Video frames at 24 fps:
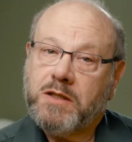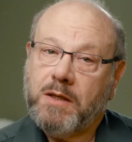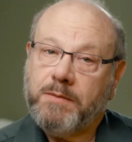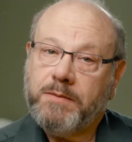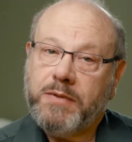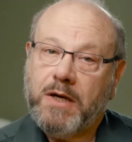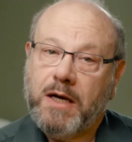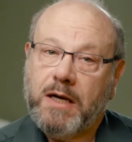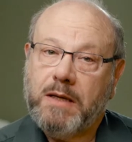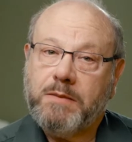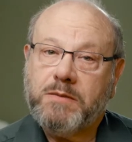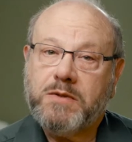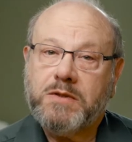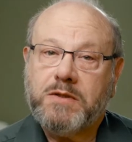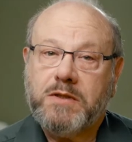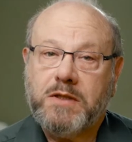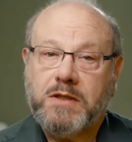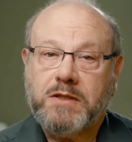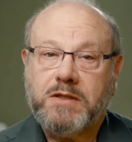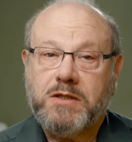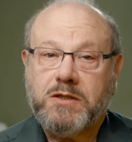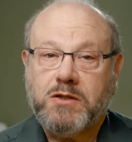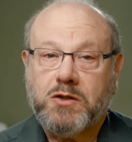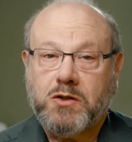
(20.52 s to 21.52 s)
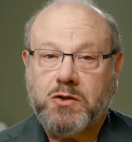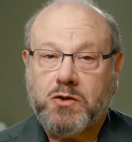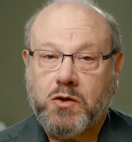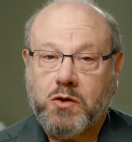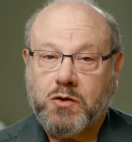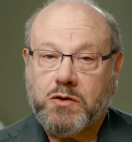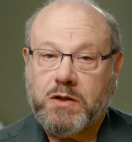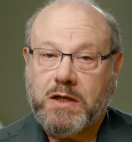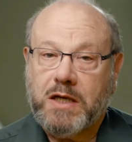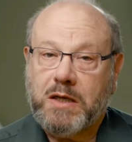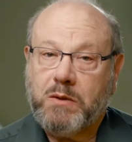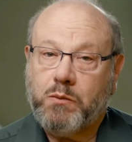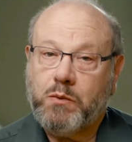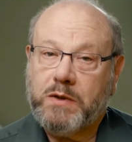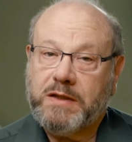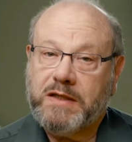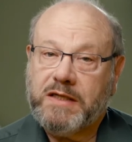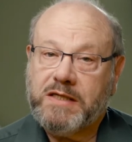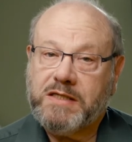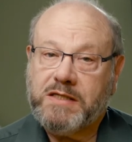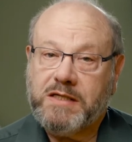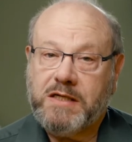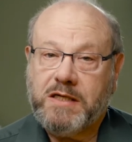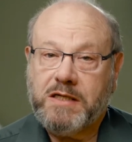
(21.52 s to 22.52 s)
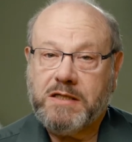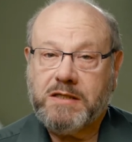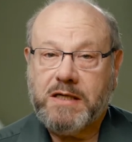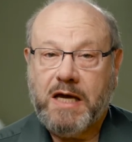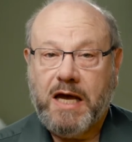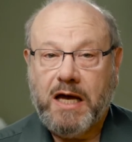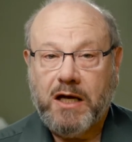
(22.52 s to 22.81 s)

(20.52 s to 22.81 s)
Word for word: Sometimes this is associated with disease